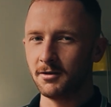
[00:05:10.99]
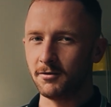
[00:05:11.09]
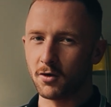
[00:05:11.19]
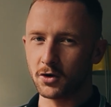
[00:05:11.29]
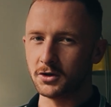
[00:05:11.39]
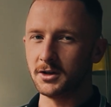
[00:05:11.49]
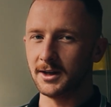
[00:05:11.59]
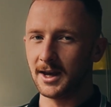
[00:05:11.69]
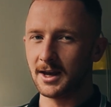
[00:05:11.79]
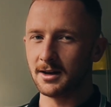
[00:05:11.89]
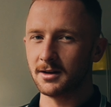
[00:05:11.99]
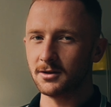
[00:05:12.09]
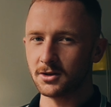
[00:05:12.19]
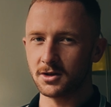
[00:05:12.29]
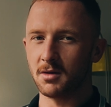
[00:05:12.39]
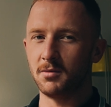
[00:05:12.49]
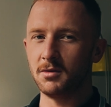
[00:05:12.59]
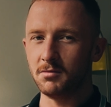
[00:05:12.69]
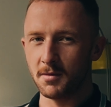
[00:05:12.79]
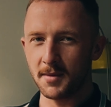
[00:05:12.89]
for you to gain some
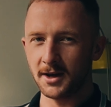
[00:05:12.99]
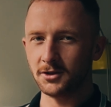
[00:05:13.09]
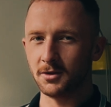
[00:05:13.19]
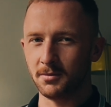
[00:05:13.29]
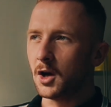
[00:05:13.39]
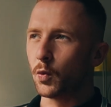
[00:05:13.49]
momentum.